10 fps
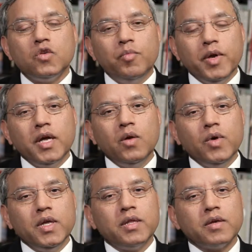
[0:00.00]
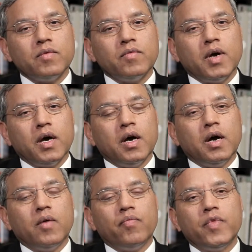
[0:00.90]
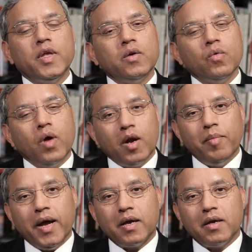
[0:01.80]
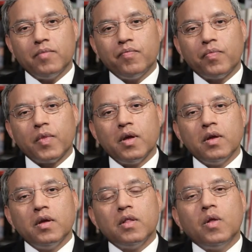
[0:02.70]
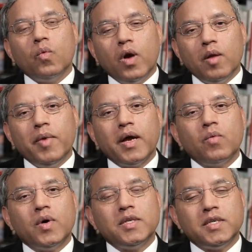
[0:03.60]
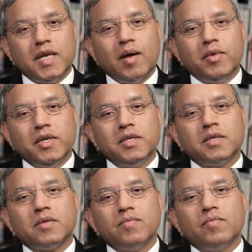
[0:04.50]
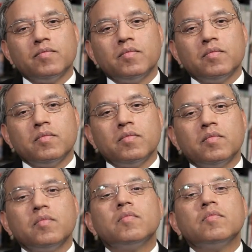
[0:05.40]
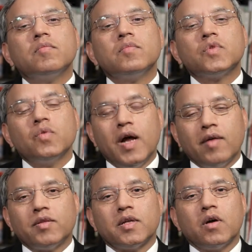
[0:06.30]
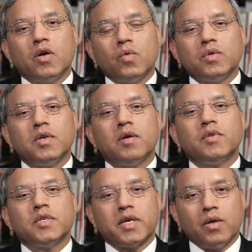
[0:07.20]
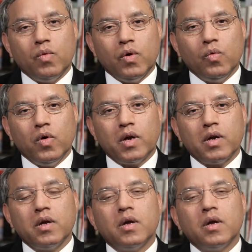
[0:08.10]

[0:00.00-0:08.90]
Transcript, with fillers: To begin with um, the World Bank. The World Bank was established soon after the conclusion of the Second World War